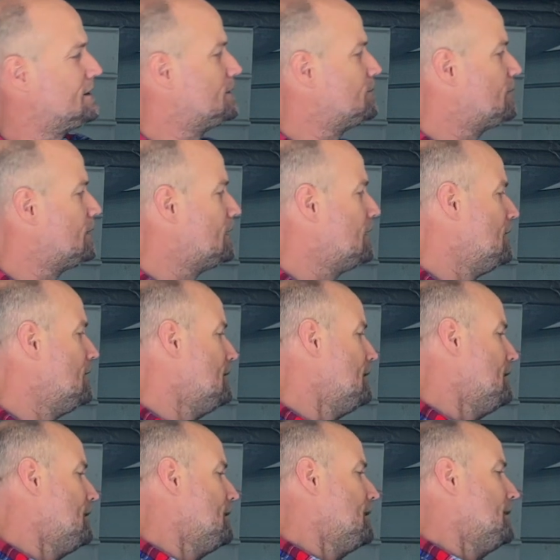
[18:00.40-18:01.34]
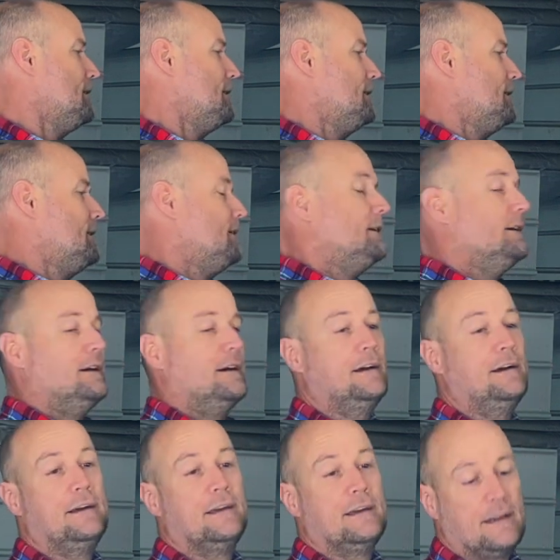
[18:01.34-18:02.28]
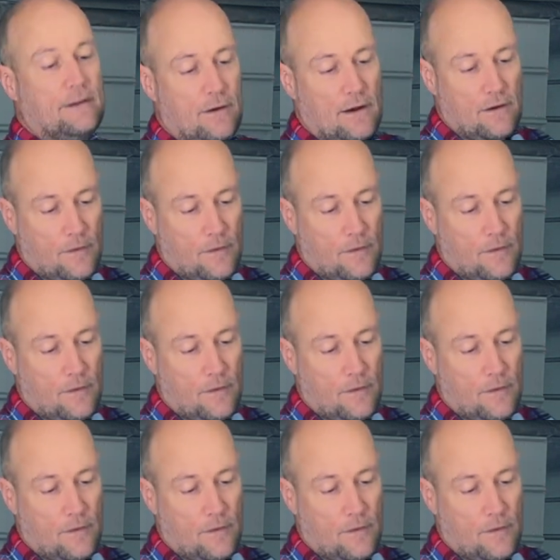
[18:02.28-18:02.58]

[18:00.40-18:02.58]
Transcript: it. But anyway,